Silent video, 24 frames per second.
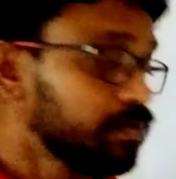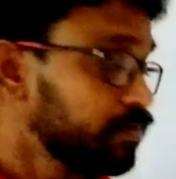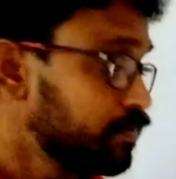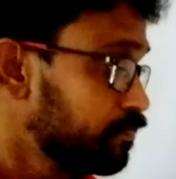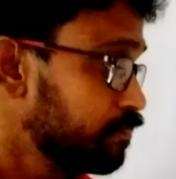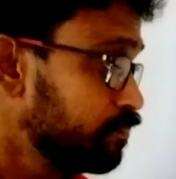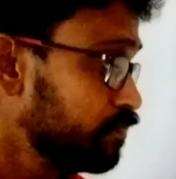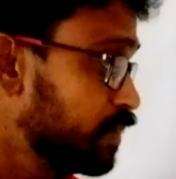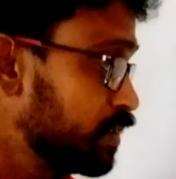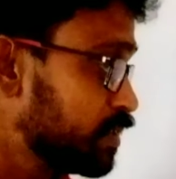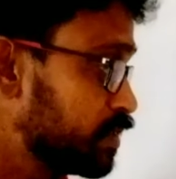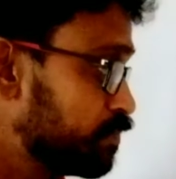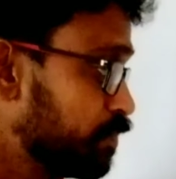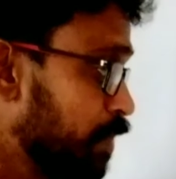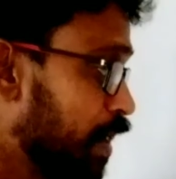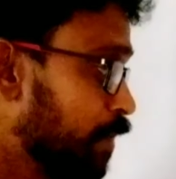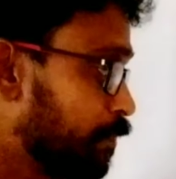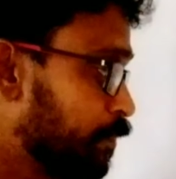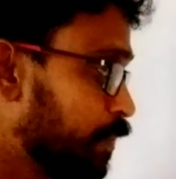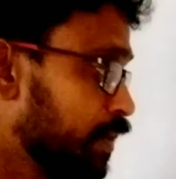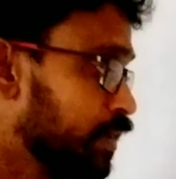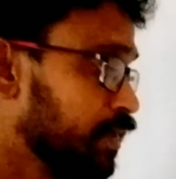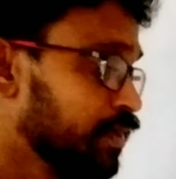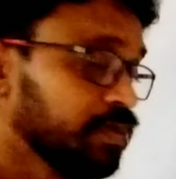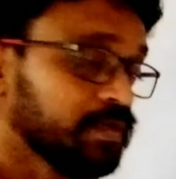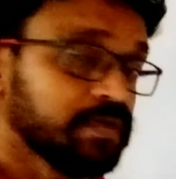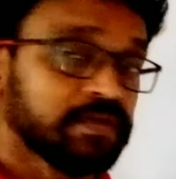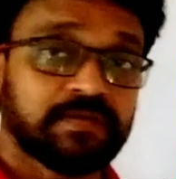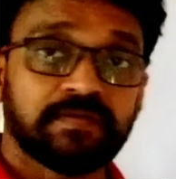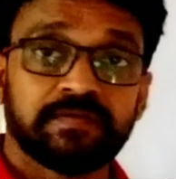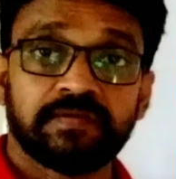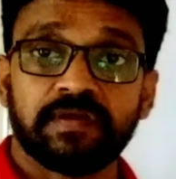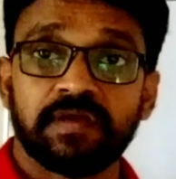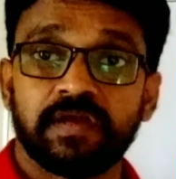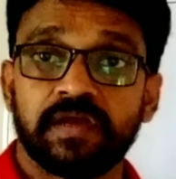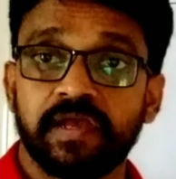this mapping
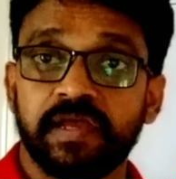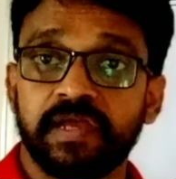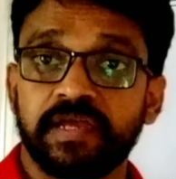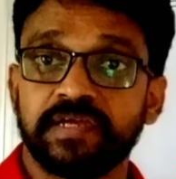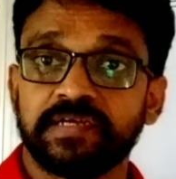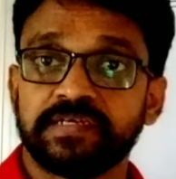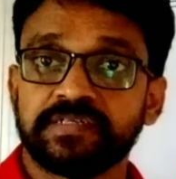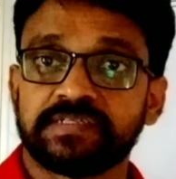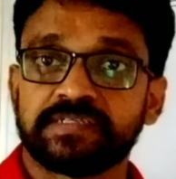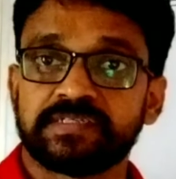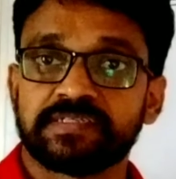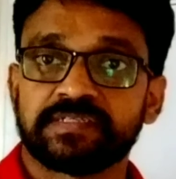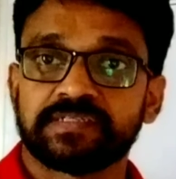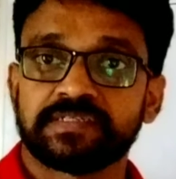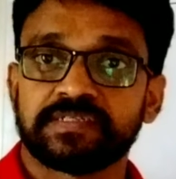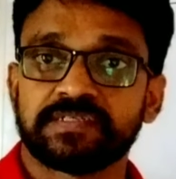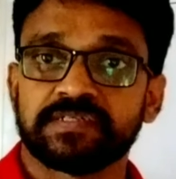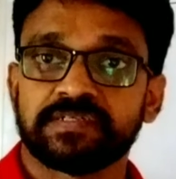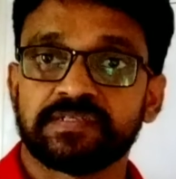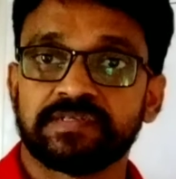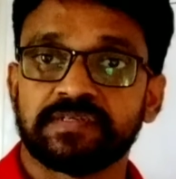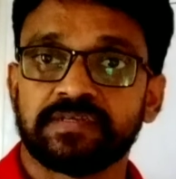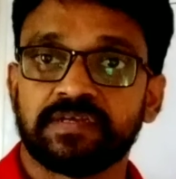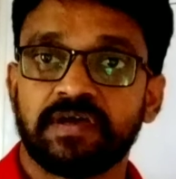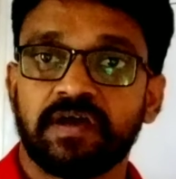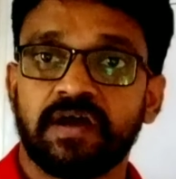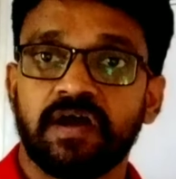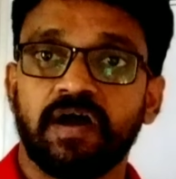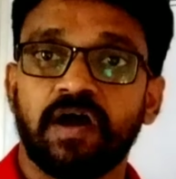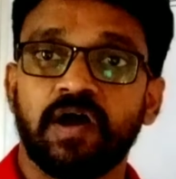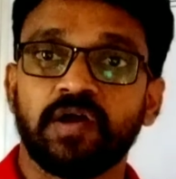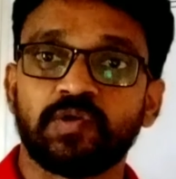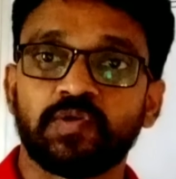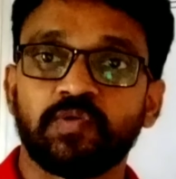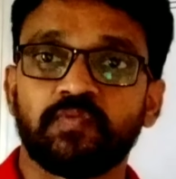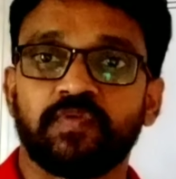is
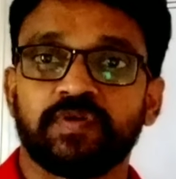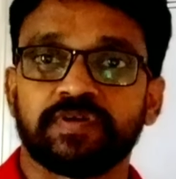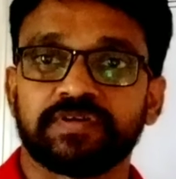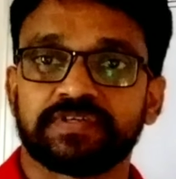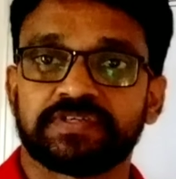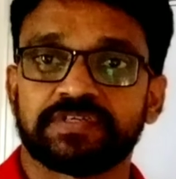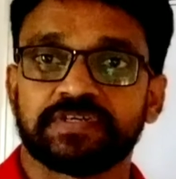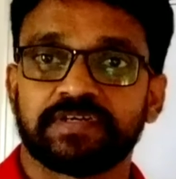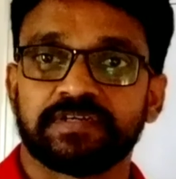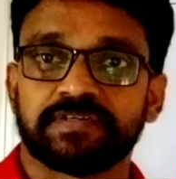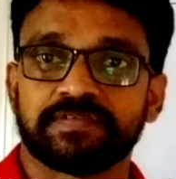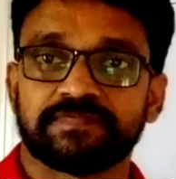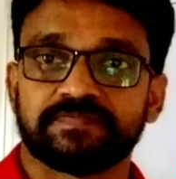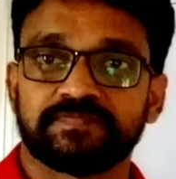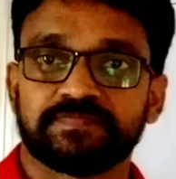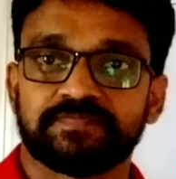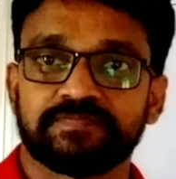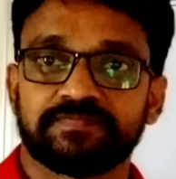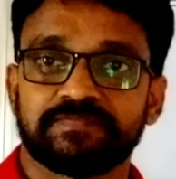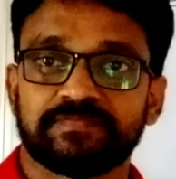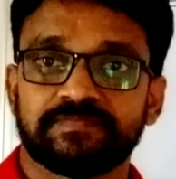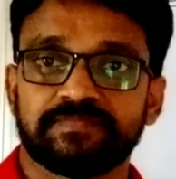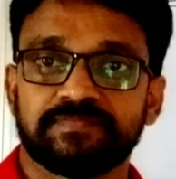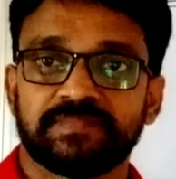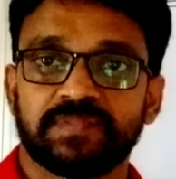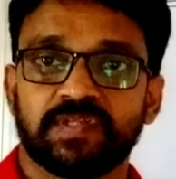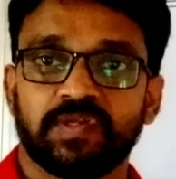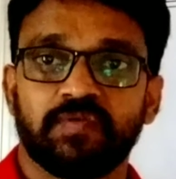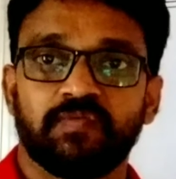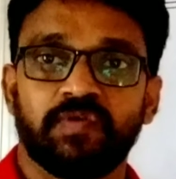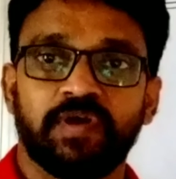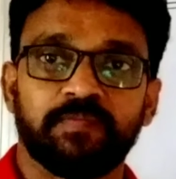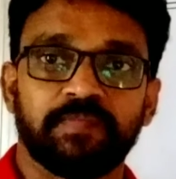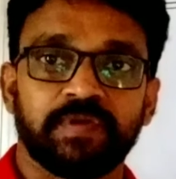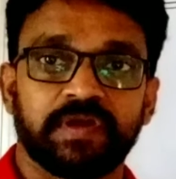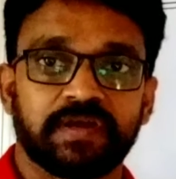onto function.
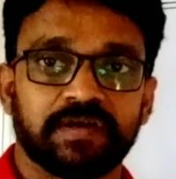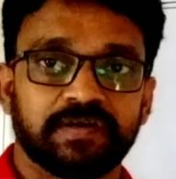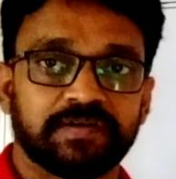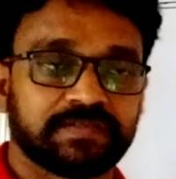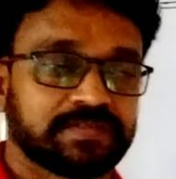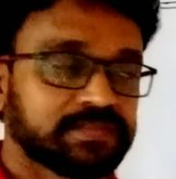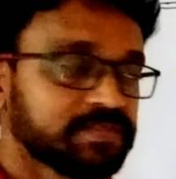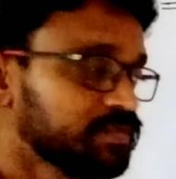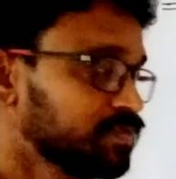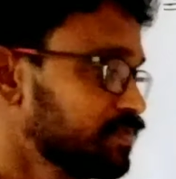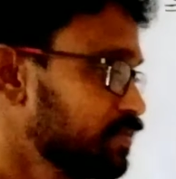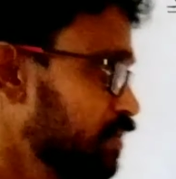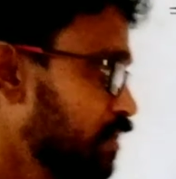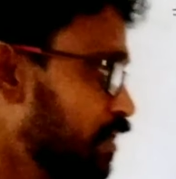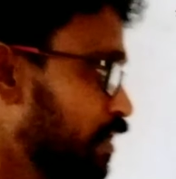Why? Because